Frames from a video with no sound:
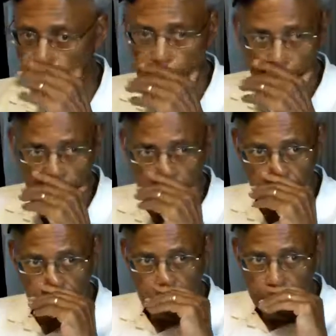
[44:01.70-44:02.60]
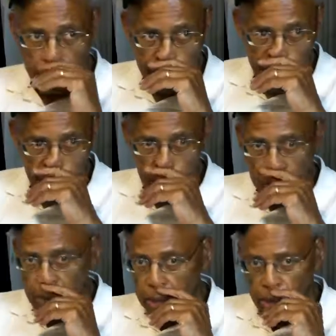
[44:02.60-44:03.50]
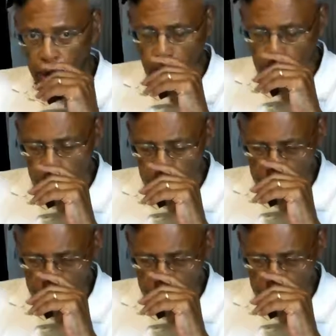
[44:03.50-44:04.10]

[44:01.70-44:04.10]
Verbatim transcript: of teeth come into that weeping no, bitterly?